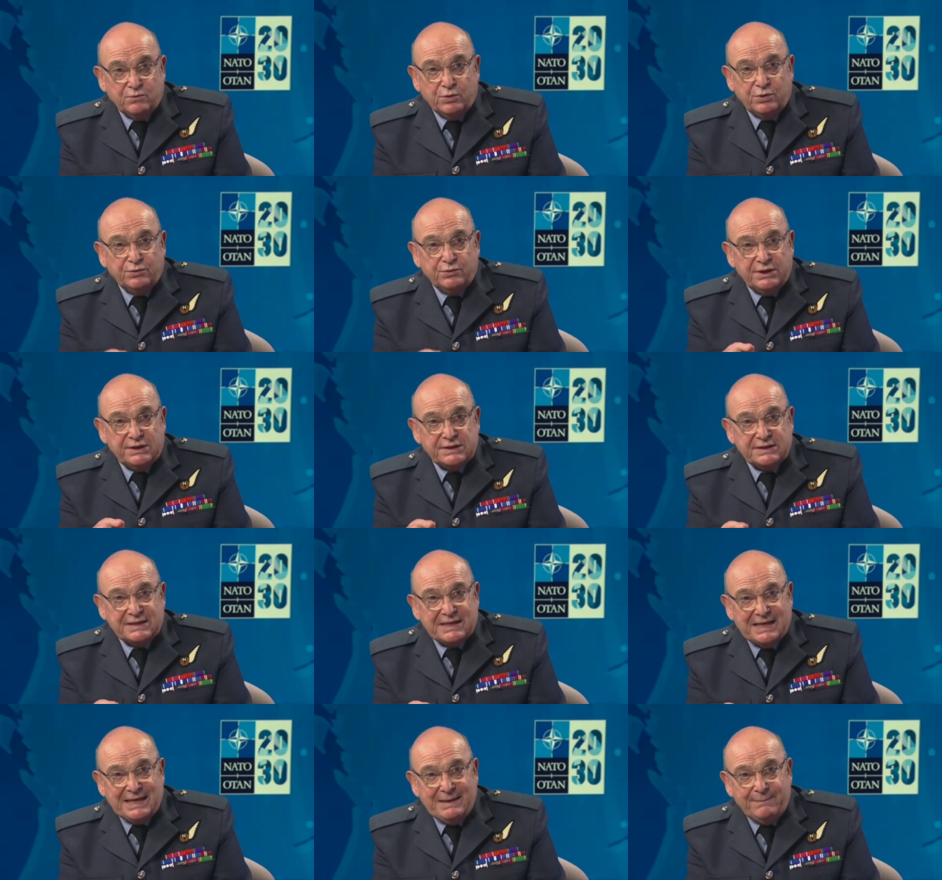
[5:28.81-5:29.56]
We'll need to
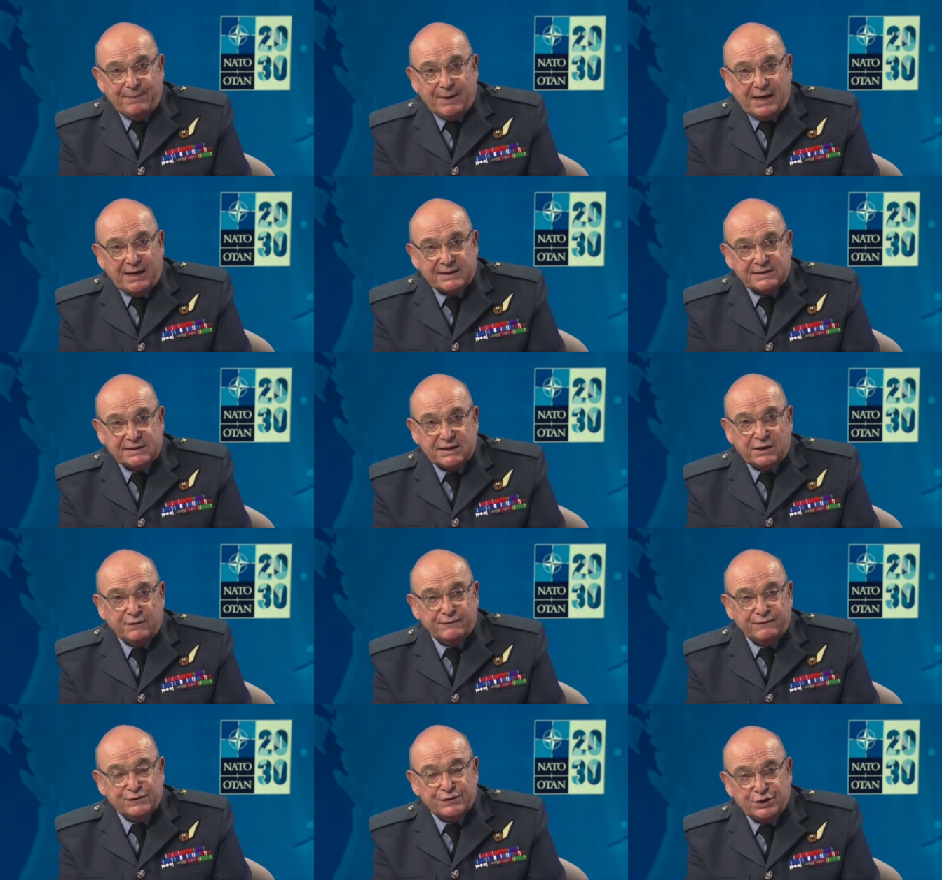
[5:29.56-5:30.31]
keep
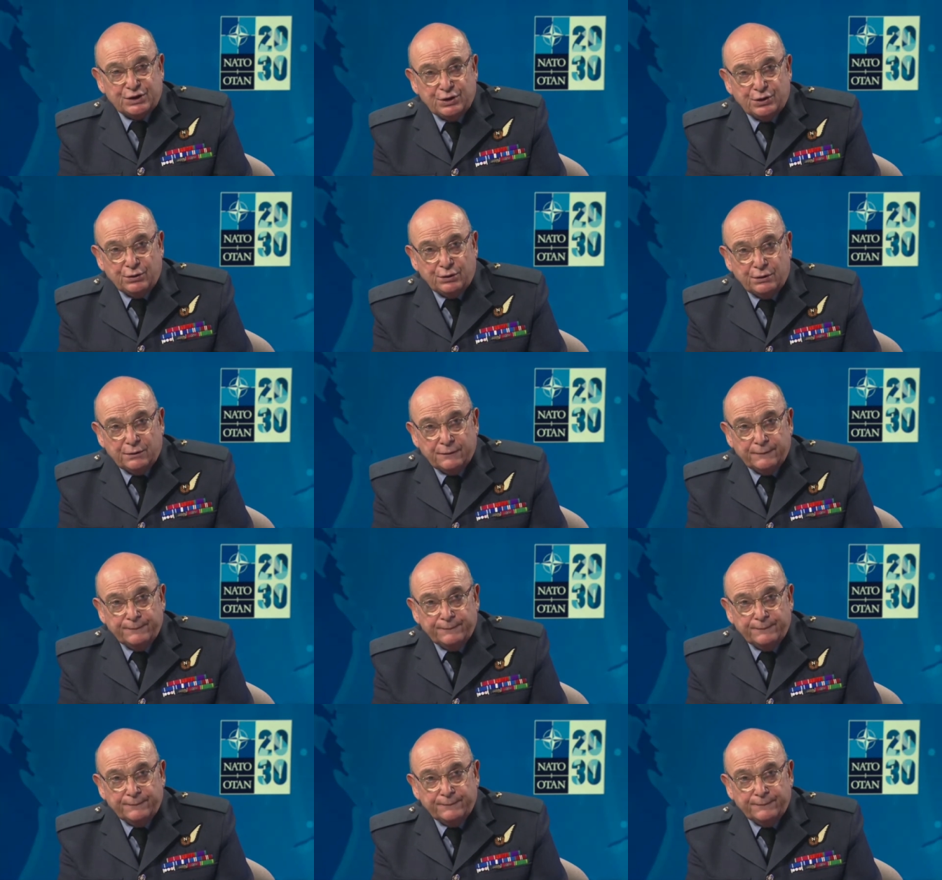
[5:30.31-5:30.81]
ourselves secure.